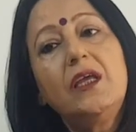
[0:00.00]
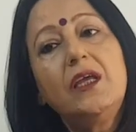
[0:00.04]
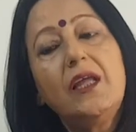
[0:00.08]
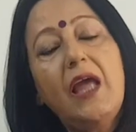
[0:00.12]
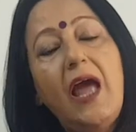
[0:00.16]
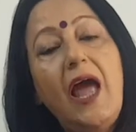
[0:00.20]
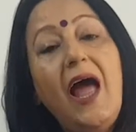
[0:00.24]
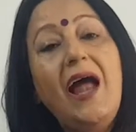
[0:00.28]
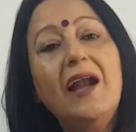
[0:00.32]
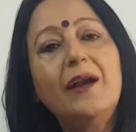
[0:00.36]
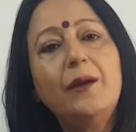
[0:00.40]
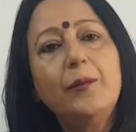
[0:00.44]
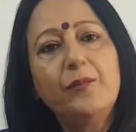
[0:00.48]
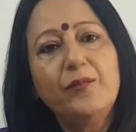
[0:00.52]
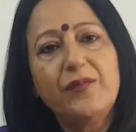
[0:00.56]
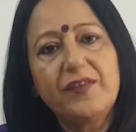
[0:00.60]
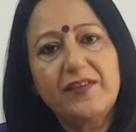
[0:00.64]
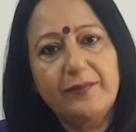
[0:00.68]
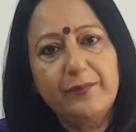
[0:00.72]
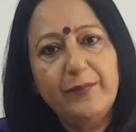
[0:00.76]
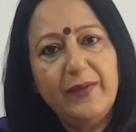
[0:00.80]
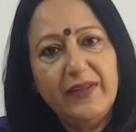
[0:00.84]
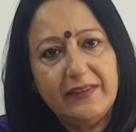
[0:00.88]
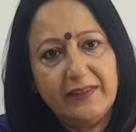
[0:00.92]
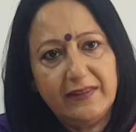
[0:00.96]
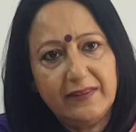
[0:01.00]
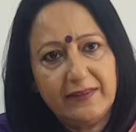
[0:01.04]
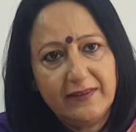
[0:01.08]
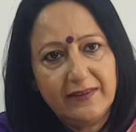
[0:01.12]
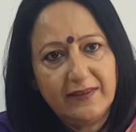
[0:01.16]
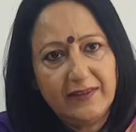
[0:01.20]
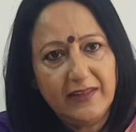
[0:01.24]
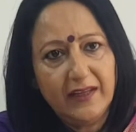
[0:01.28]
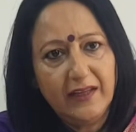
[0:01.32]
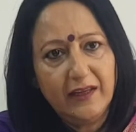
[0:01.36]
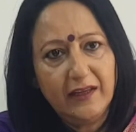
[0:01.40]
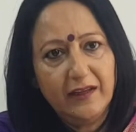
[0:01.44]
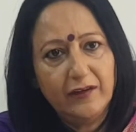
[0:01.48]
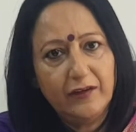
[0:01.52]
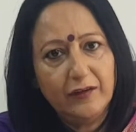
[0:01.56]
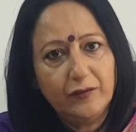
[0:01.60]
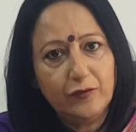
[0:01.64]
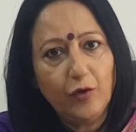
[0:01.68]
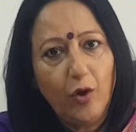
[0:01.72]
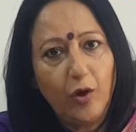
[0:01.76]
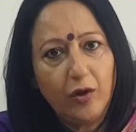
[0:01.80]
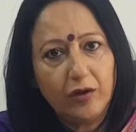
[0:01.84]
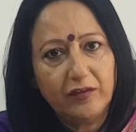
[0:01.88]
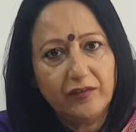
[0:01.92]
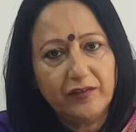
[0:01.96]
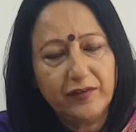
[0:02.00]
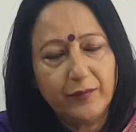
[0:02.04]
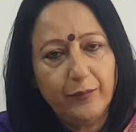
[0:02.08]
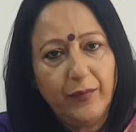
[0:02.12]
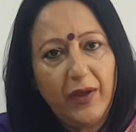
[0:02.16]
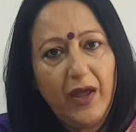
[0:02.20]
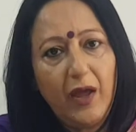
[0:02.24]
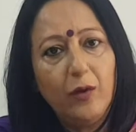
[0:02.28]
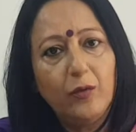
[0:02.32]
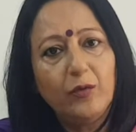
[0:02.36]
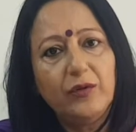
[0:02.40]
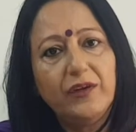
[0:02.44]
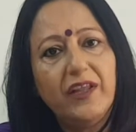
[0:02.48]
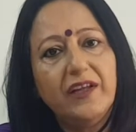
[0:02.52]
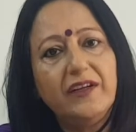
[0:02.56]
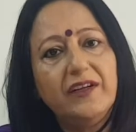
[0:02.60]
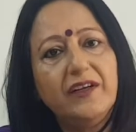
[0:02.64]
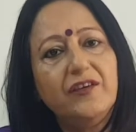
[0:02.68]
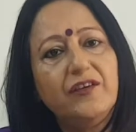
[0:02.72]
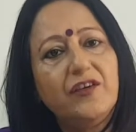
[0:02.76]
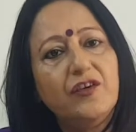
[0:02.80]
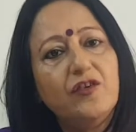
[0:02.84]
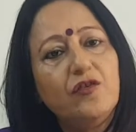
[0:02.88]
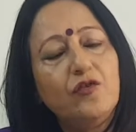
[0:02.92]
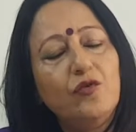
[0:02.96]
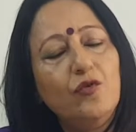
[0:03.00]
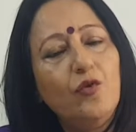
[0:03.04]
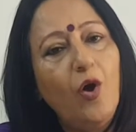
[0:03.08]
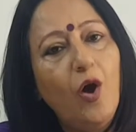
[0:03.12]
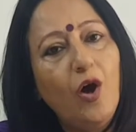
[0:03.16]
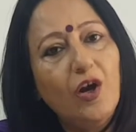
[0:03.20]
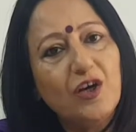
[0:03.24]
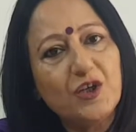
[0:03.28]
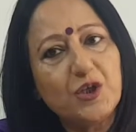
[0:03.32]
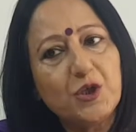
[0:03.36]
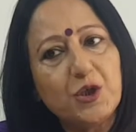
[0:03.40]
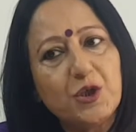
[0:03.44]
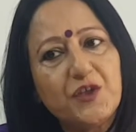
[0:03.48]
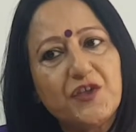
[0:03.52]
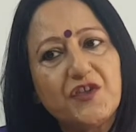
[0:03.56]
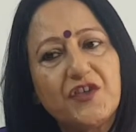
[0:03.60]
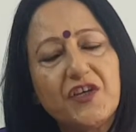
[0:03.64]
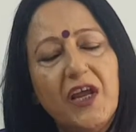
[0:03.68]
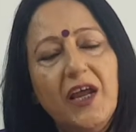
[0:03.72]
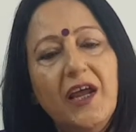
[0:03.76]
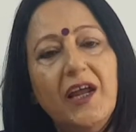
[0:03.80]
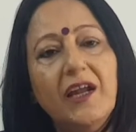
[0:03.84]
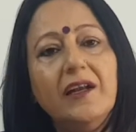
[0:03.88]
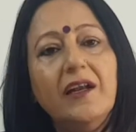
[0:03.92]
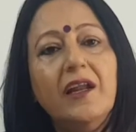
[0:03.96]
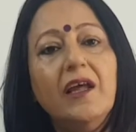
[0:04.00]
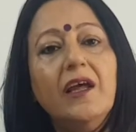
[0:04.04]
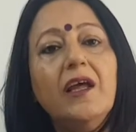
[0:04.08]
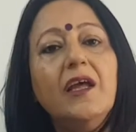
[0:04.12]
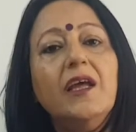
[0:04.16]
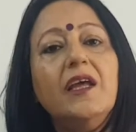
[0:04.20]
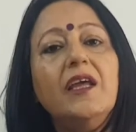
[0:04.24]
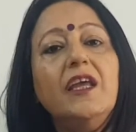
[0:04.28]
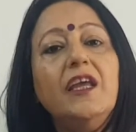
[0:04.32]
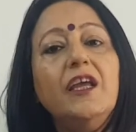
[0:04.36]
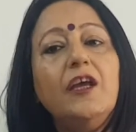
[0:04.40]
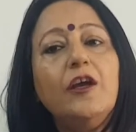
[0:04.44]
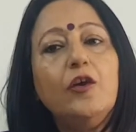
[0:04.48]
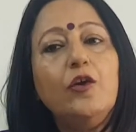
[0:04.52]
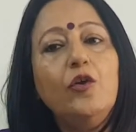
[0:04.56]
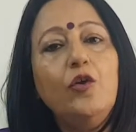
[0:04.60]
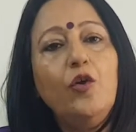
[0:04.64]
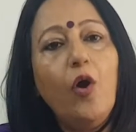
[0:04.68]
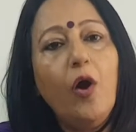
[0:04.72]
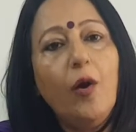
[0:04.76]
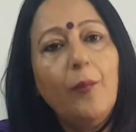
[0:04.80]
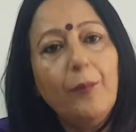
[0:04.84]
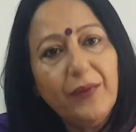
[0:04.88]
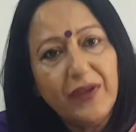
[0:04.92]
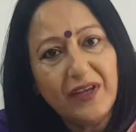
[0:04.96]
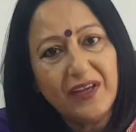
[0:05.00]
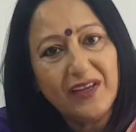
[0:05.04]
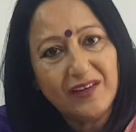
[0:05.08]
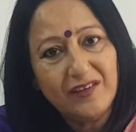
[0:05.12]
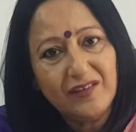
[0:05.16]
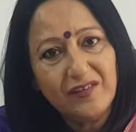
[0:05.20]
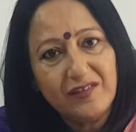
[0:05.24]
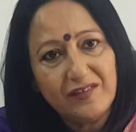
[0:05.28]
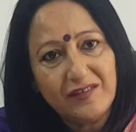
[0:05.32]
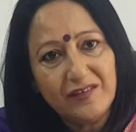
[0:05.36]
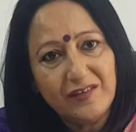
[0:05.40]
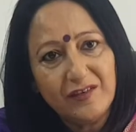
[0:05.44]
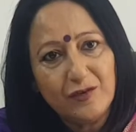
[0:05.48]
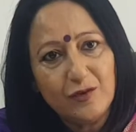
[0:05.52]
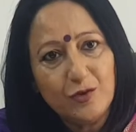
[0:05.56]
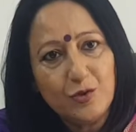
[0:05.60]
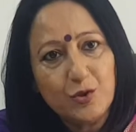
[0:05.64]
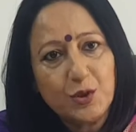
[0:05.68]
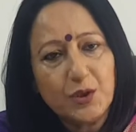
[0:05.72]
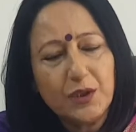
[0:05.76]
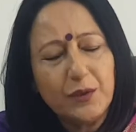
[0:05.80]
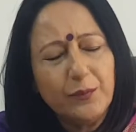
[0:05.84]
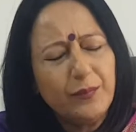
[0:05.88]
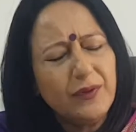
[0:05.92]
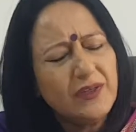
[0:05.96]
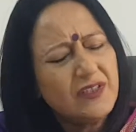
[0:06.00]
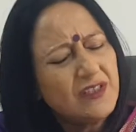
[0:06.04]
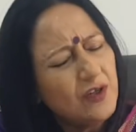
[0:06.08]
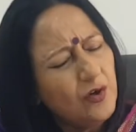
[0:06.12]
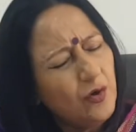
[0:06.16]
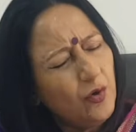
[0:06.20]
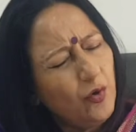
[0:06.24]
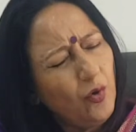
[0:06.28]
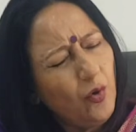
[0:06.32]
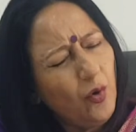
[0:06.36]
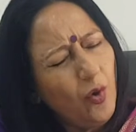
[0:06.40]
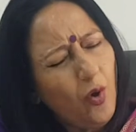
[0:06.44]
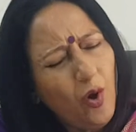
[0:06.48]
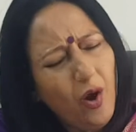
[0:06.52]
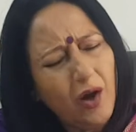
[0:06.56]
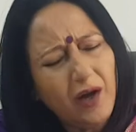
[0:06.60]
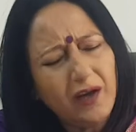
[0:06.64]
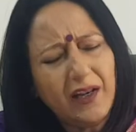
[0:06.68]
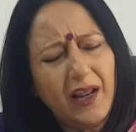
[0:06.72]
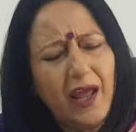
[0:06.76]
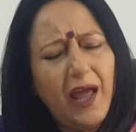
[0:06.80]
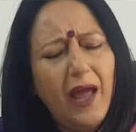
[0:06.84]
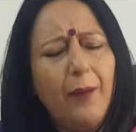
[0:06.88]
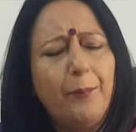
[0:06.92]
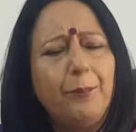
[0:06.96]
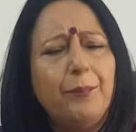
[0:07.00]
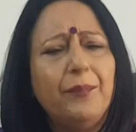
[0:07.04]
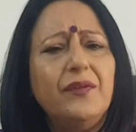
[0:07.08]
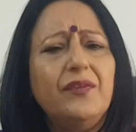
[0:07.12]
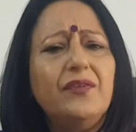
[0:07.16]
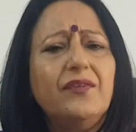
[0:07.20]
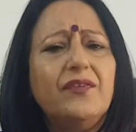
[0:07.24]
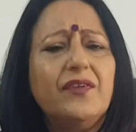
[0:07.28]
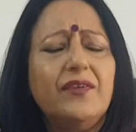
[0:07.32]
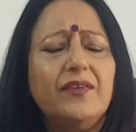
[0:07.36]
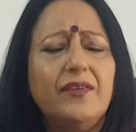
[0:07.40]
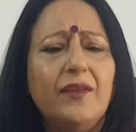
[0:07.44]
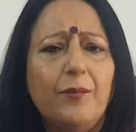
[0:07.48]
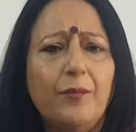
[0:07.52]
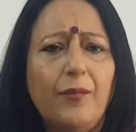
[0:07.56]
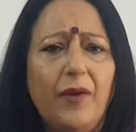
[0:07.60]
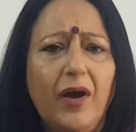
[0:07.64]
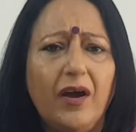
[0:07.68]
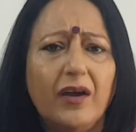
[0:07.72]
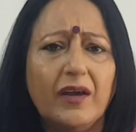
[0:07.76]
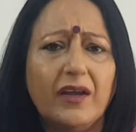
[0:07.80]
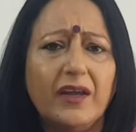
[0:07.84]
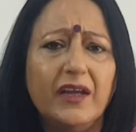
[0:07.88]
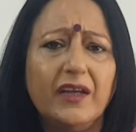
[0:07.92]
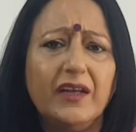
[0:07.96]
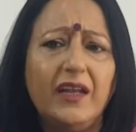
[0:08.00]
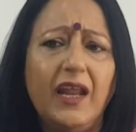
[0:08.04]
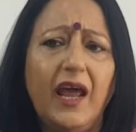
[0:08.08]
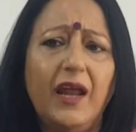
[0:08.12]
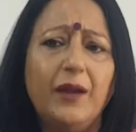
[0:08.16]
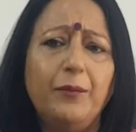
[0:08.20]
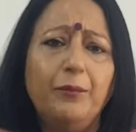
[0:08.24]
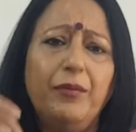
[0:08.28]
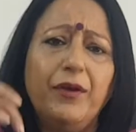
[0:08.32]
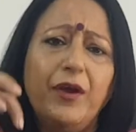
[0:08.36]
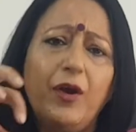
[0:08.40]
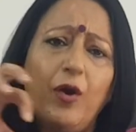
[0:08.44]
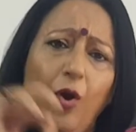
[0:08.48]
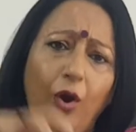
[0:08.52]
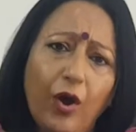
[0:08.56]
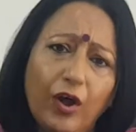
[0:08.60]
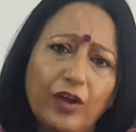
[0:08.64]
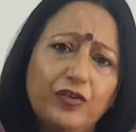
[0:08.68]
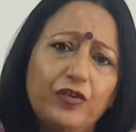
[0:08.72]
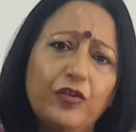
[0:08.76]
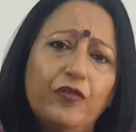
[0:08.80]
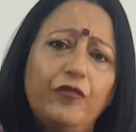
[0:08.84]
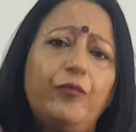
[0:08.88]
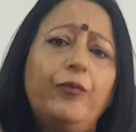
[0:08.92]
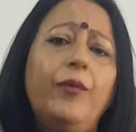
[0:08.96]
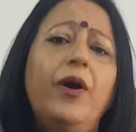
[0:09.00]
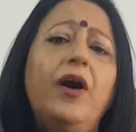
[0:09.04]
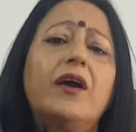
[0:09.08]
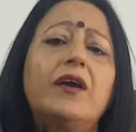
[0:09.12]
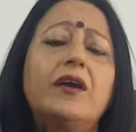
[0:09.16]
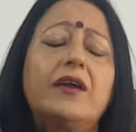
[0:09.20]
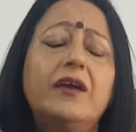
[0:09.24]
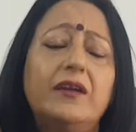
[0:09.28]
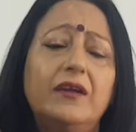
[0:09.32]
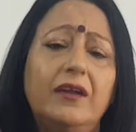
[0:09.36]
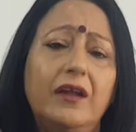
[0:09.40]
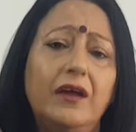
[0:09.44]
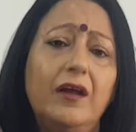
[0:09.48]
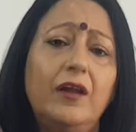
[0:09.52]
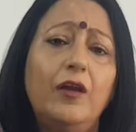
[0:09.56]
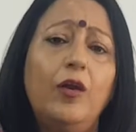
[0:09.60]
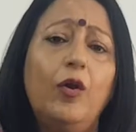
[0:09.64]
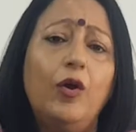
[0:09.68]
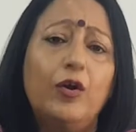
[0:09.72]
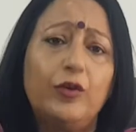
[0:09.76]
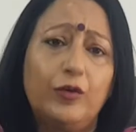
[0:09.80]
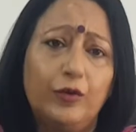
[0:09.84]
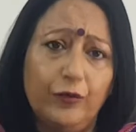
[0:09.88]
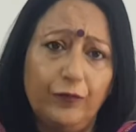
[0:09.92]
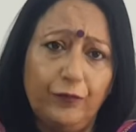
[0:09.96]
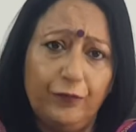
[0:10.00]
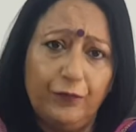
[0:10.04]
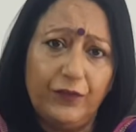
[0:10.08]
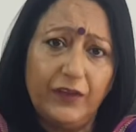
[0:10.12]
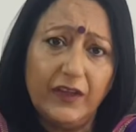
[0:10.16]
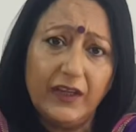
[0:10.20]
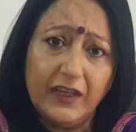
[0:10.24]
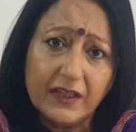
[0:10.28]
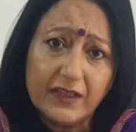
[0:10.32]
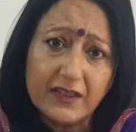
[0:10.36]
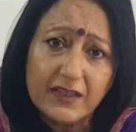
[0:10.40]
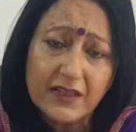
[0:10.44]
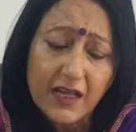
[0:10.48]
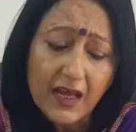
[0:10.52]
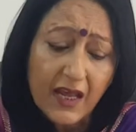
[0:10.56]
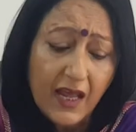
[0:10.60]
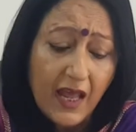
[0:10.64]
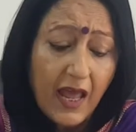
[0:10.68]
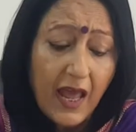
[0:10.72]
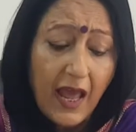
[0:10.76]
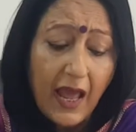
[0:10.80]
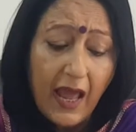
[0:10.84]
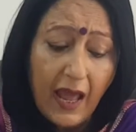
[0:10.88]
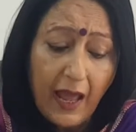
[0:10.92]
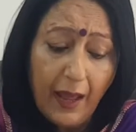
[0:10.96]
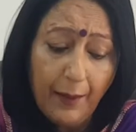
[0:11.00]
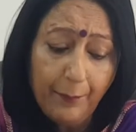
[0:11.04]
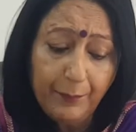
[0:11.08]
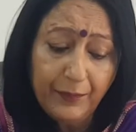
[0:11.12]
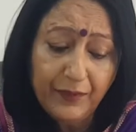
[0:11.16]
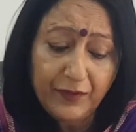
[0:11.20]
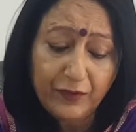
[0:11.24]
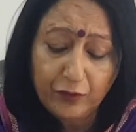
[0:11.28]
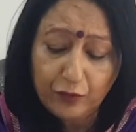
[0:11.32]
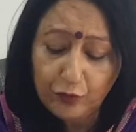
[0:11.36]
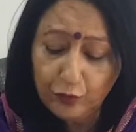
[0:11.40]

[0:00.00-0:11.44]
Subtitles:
Adam Smith talks about that it is not just an economic institution, but a lot happens in the market, and because of market a lot of things happen.